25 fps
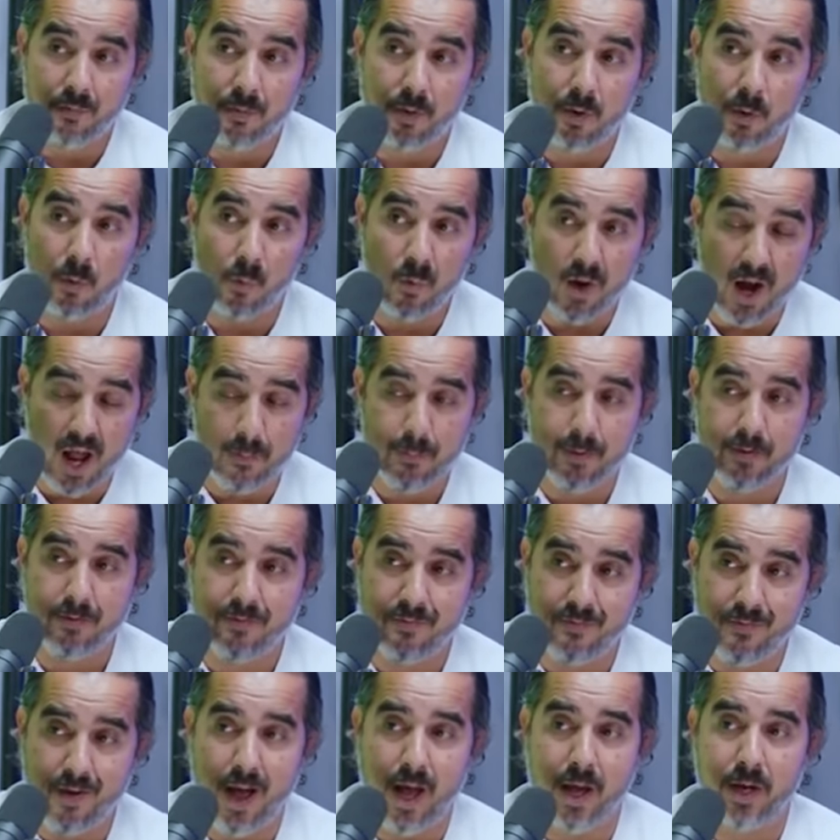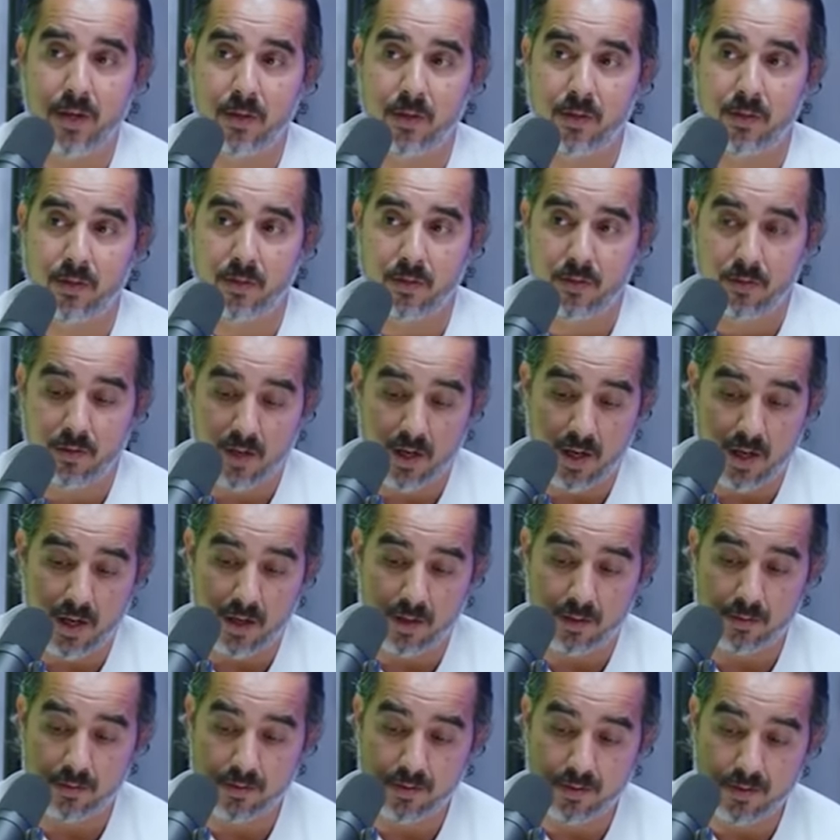have a rapid fire
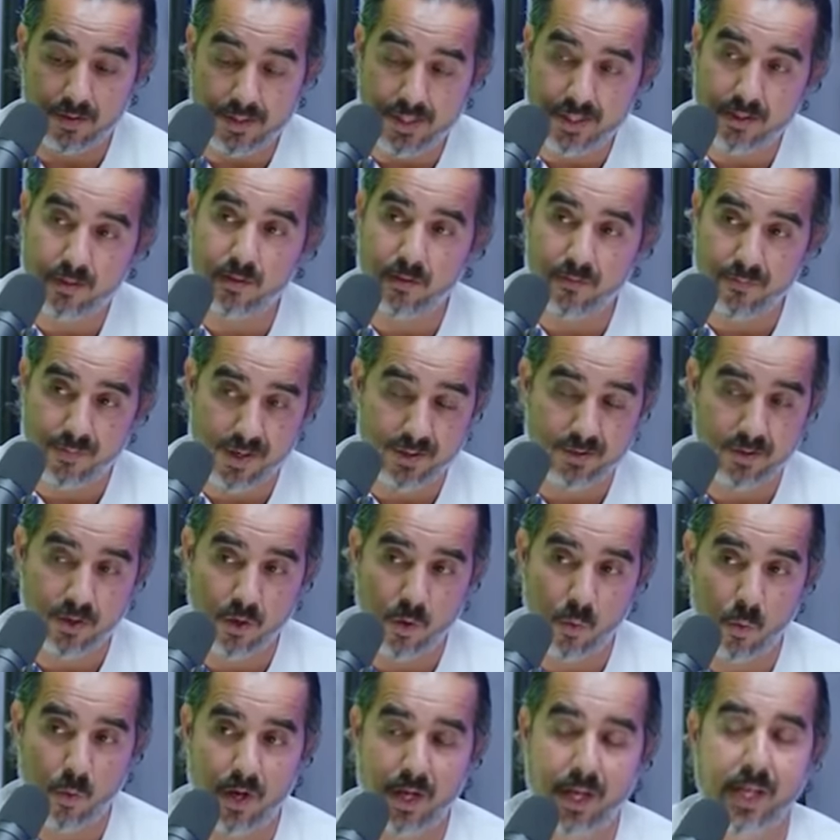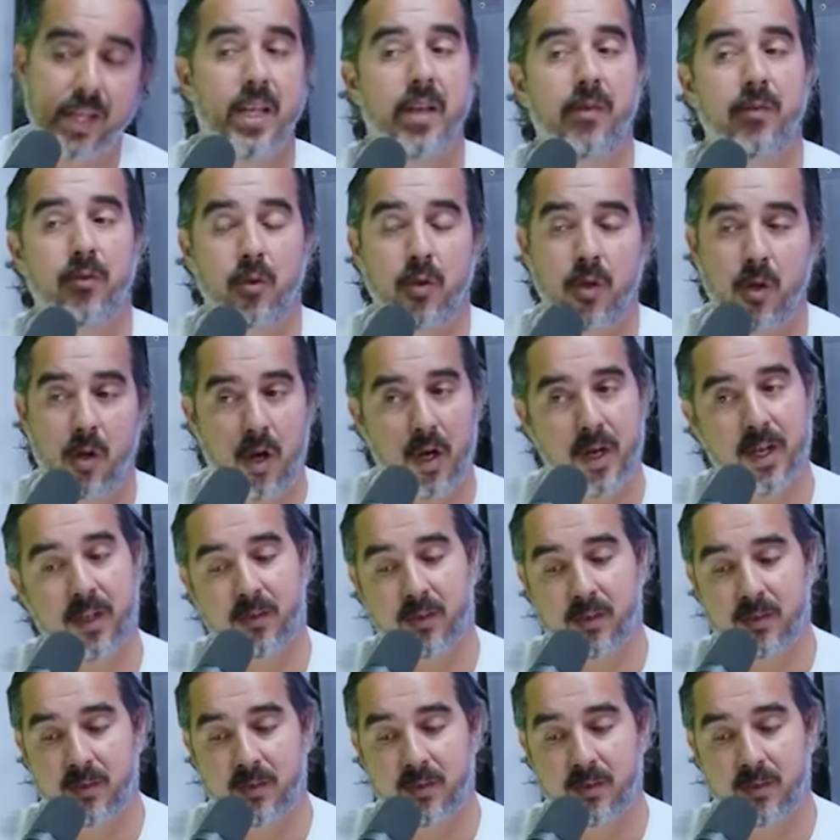list of things that you want to give to the audience?